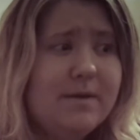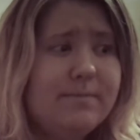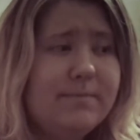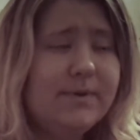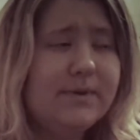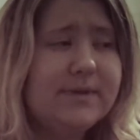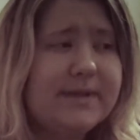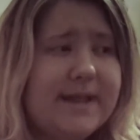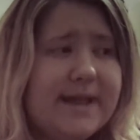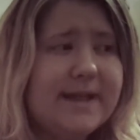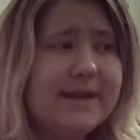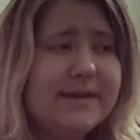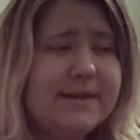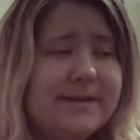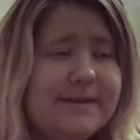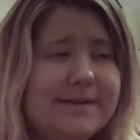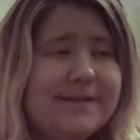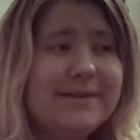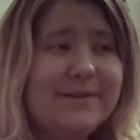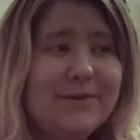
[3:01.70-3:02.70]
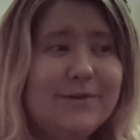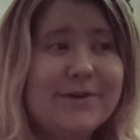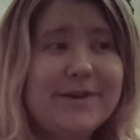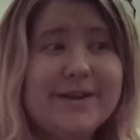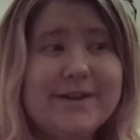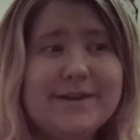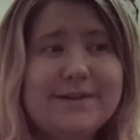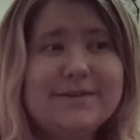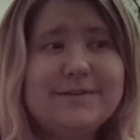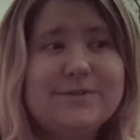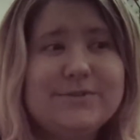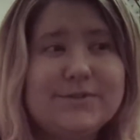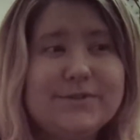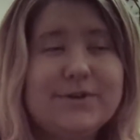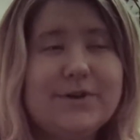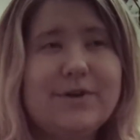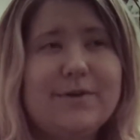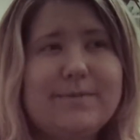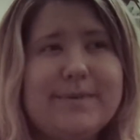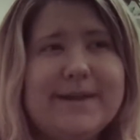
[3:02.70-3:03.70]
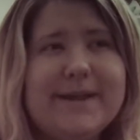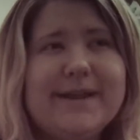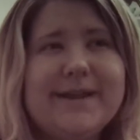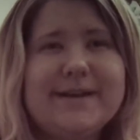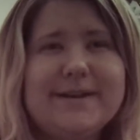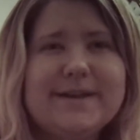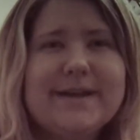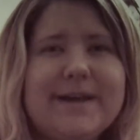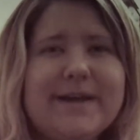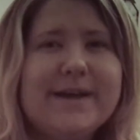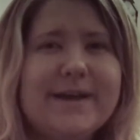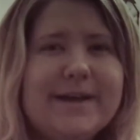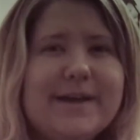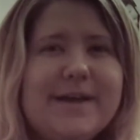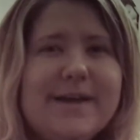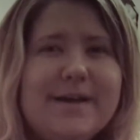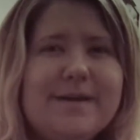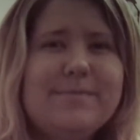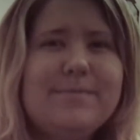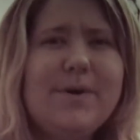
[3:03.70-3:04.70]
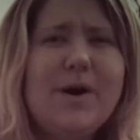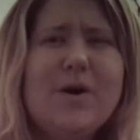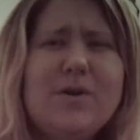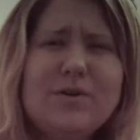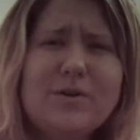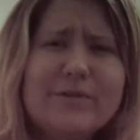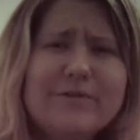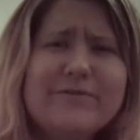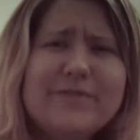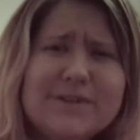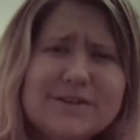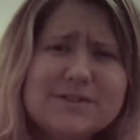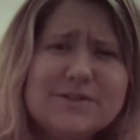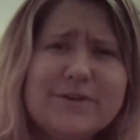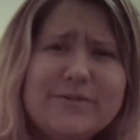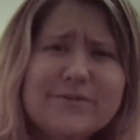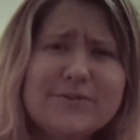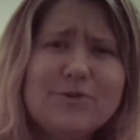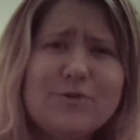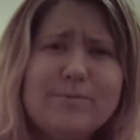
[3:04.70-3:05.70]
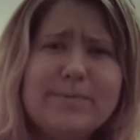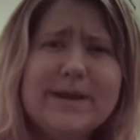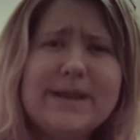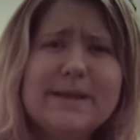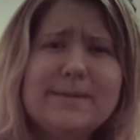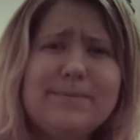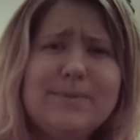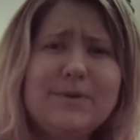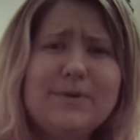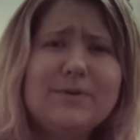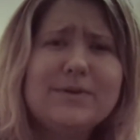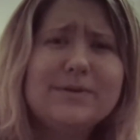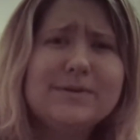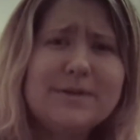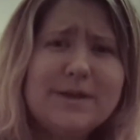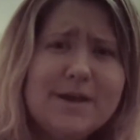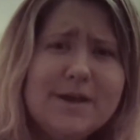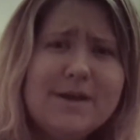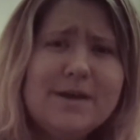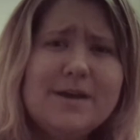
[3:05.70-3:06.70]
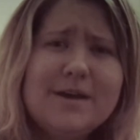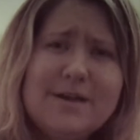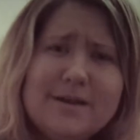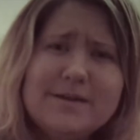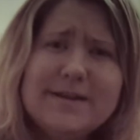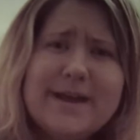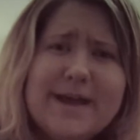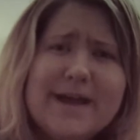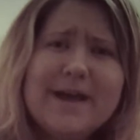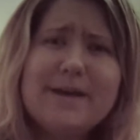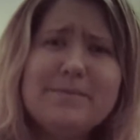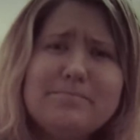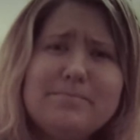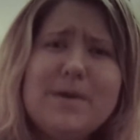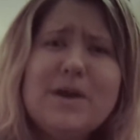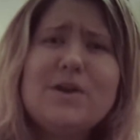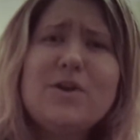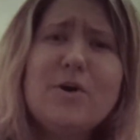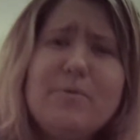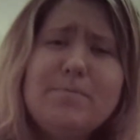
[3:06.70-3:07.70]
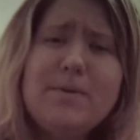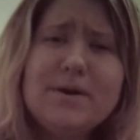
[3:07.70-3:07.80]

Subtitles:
But then, like, do you know what I mean? Yeah. But I like philosophical people, and yeah, a lot of